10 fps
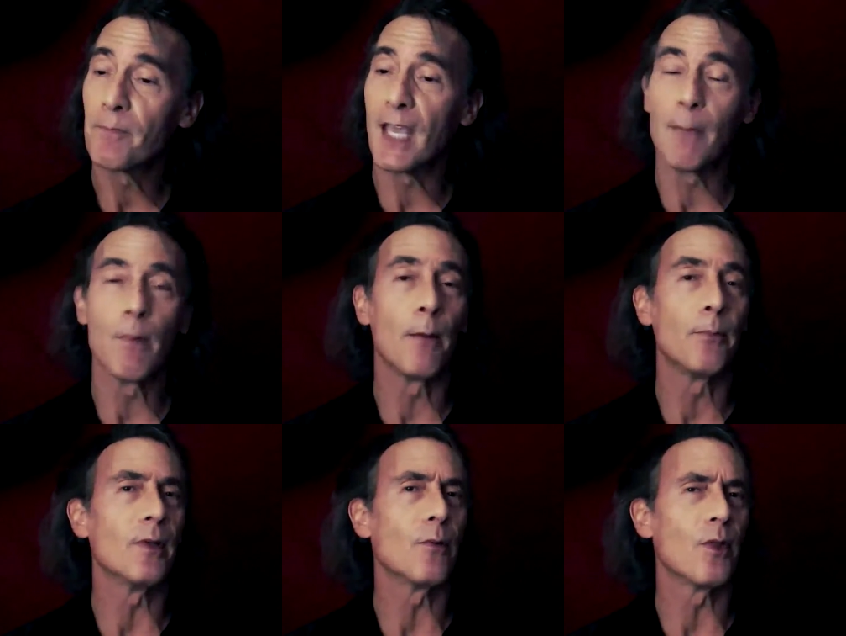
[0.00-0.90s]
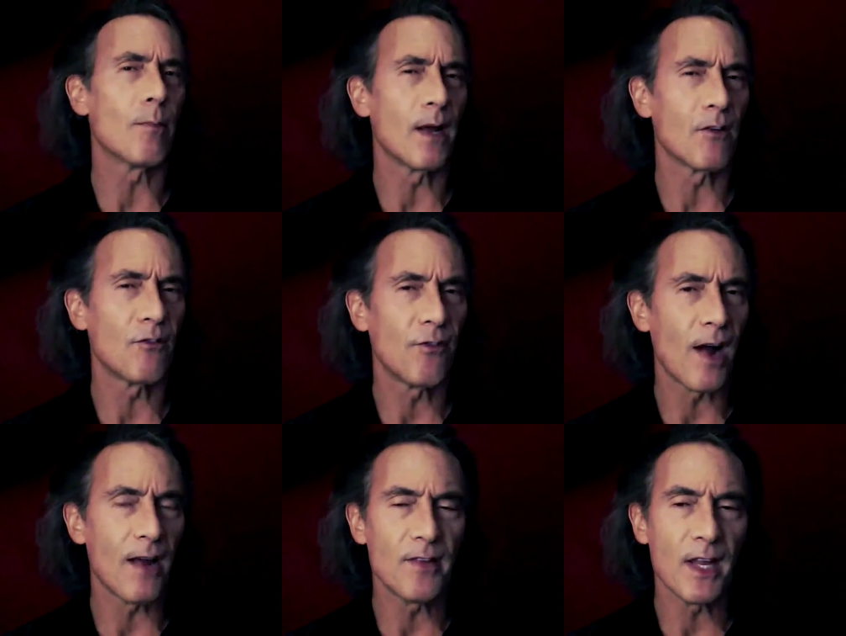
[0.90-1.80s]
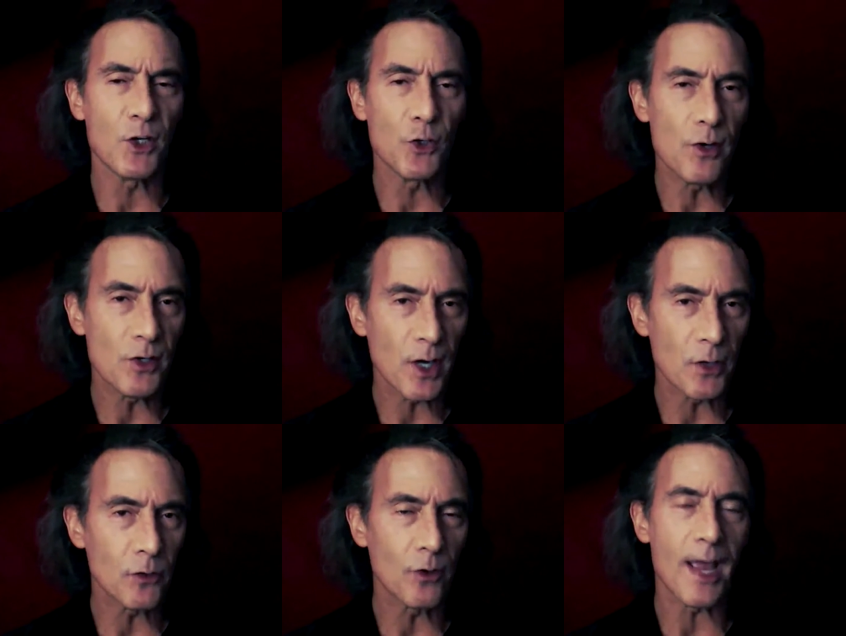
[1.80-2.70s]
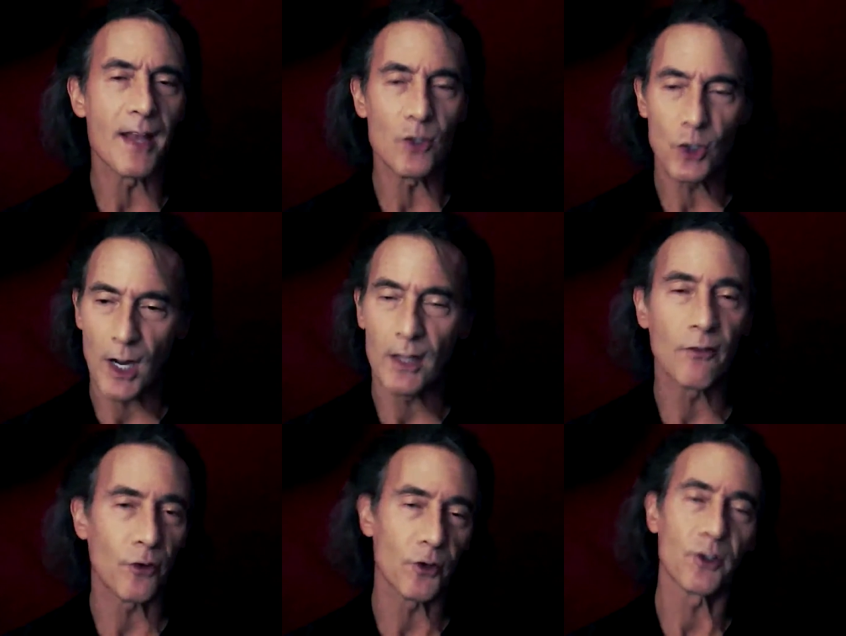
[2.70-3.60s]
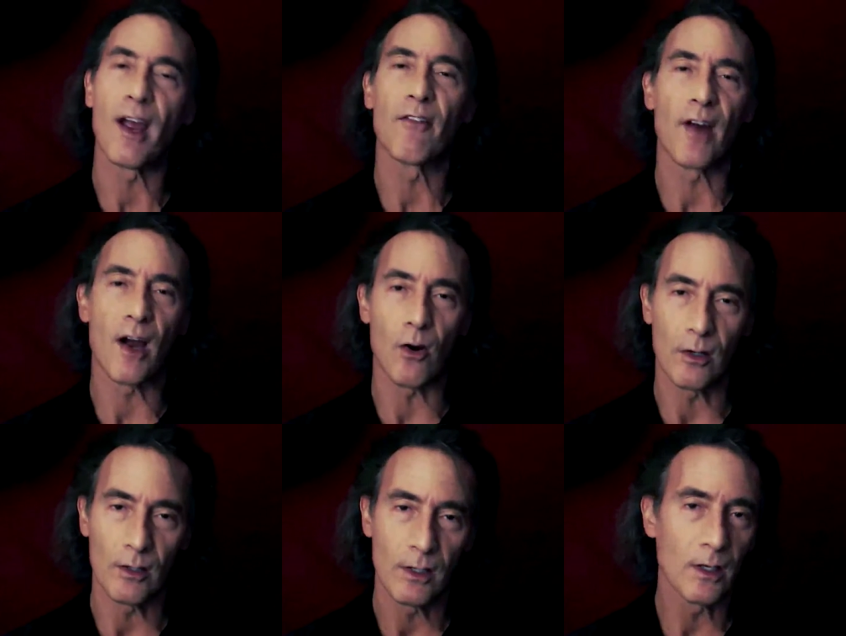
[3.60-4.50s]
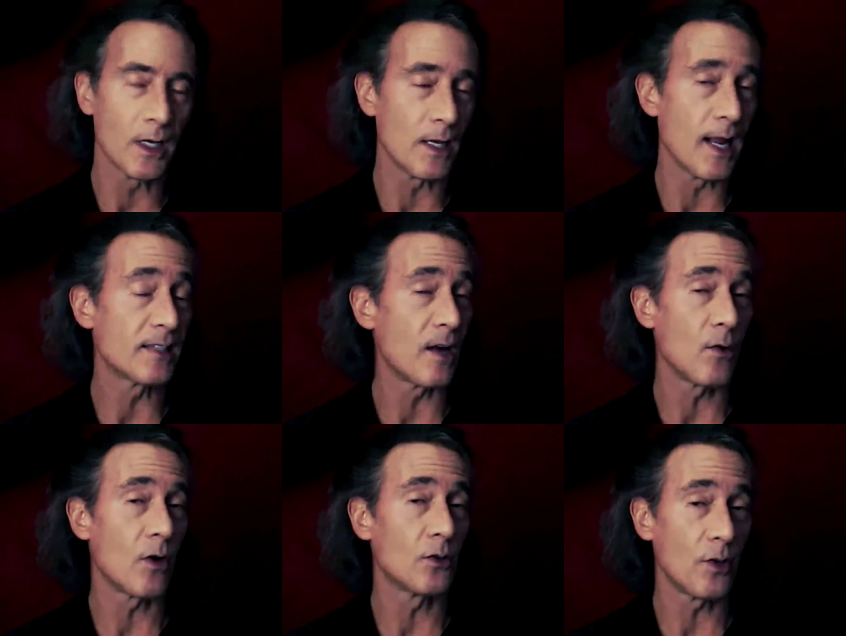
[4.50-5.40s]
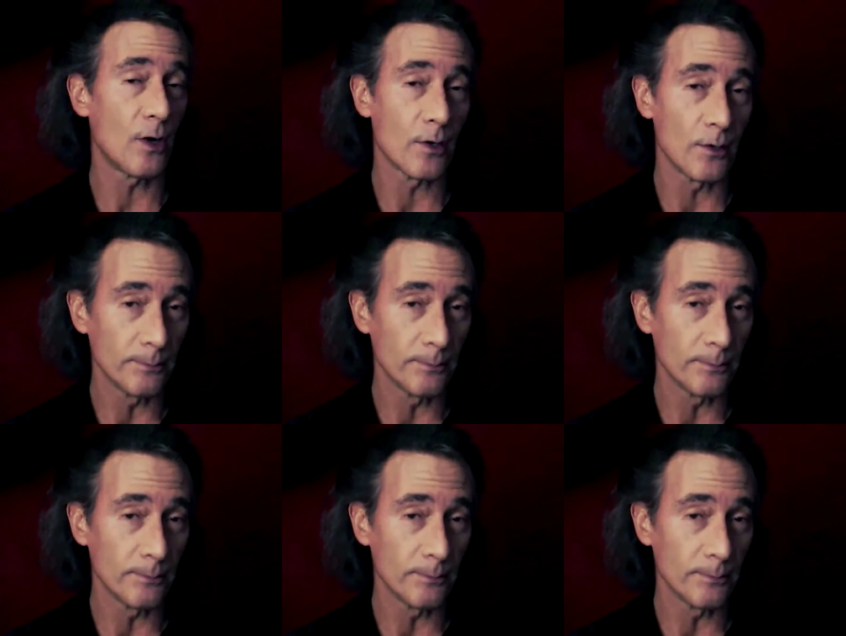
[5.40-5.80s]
came up with about a 5-day shooting schedule, and shot the first half hour. And that's how it all started.